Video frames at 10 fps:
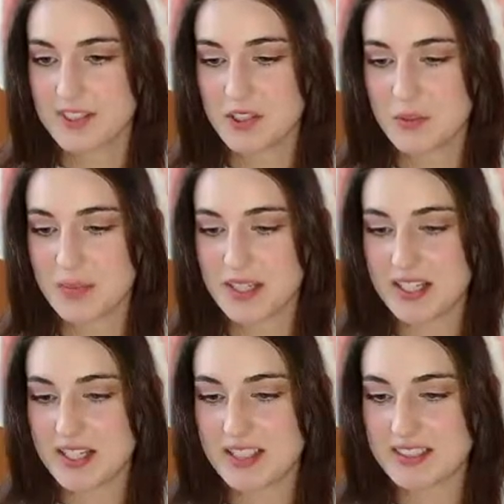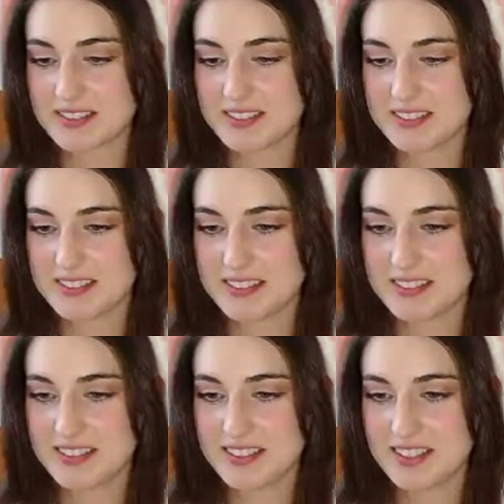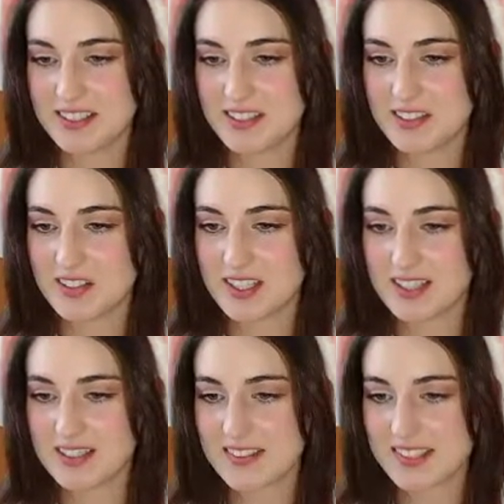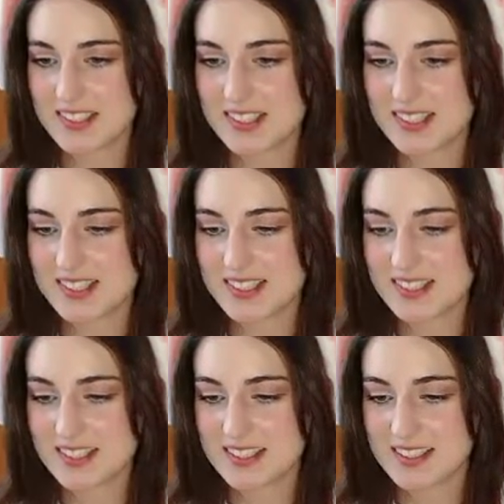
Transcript: oh man Look at this.